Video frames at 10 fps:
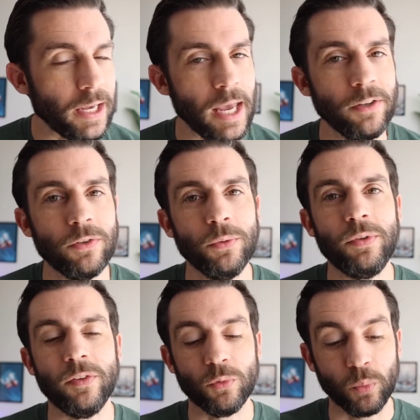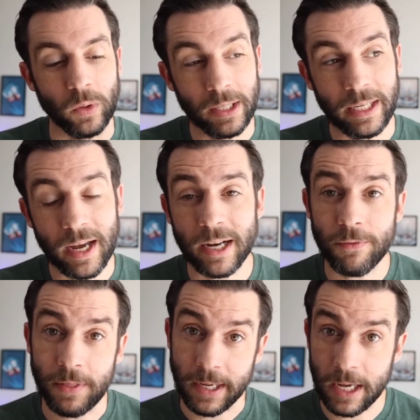ASUS is really kind of
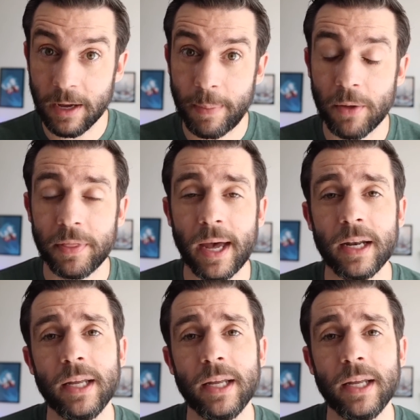thinking about that,